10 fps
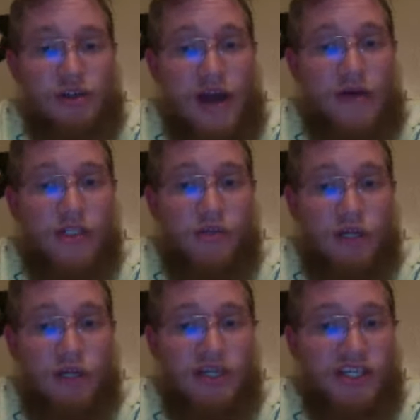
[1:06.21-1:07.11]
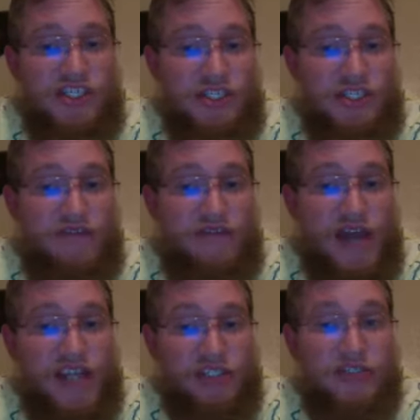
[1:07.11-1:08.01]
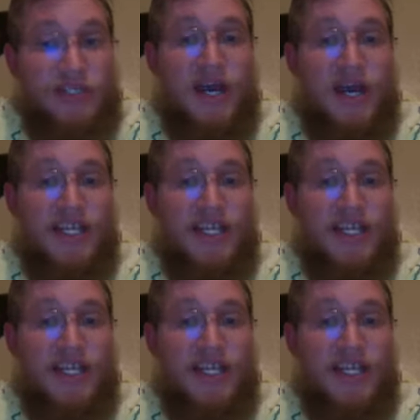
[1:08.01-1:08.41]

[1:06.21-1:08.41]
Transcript: drought as well as legislative actions